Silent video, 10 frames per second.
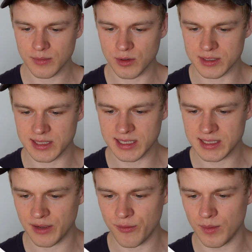because this
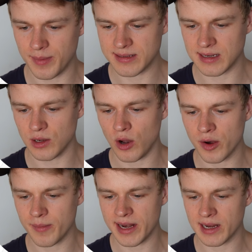stuff will basically
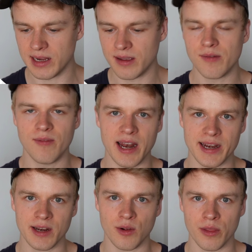automatically
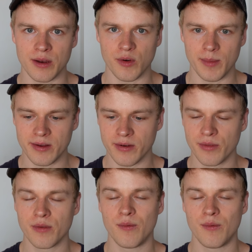validate all the informations